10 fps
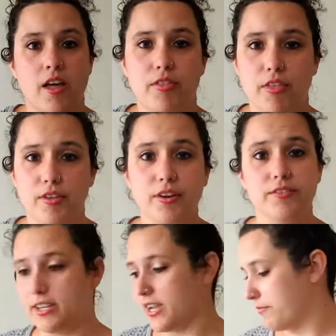The
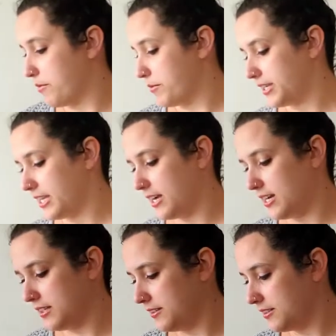third thing I've been working
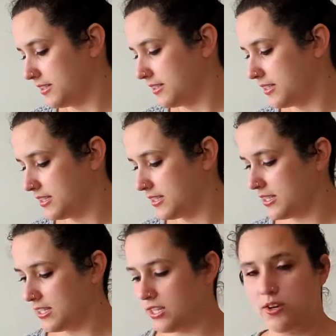on
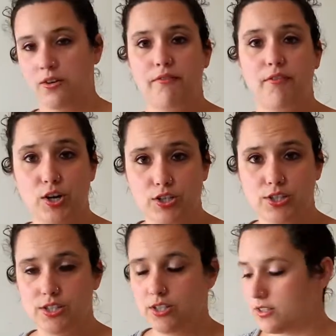
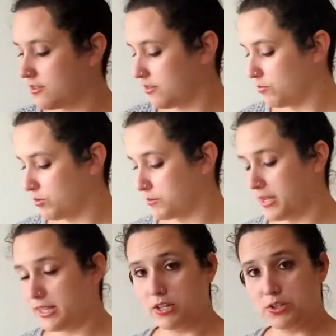first was
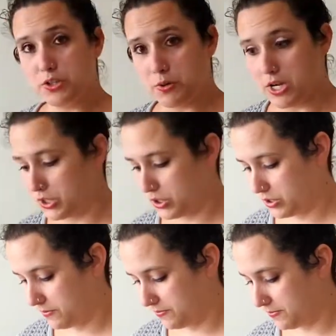my little swatch.
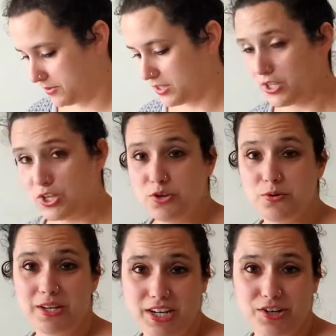
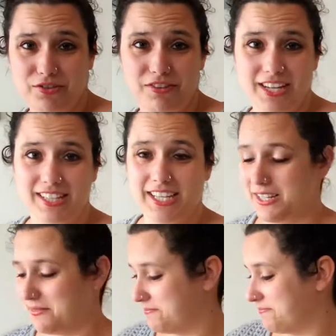You can hear the
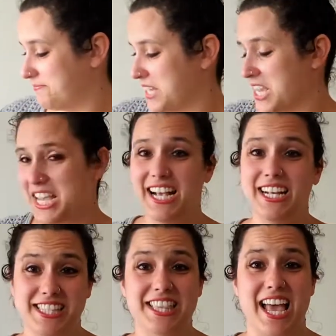crinkling.
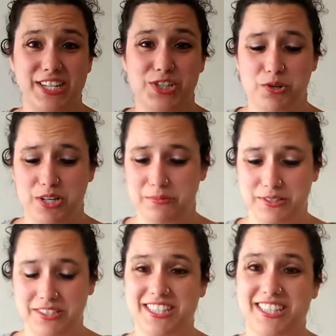It's that
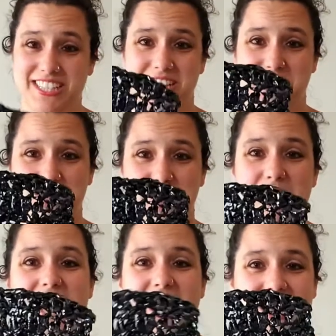enjoyable to listen to
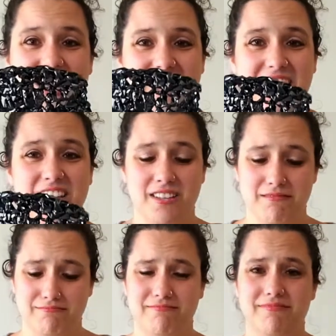
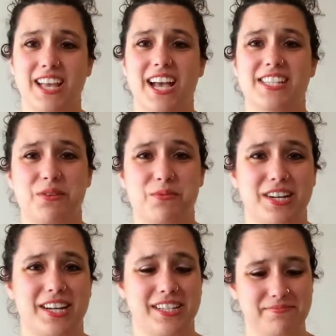as I
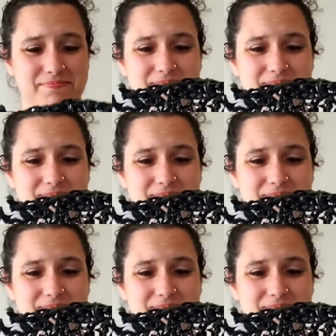work on it.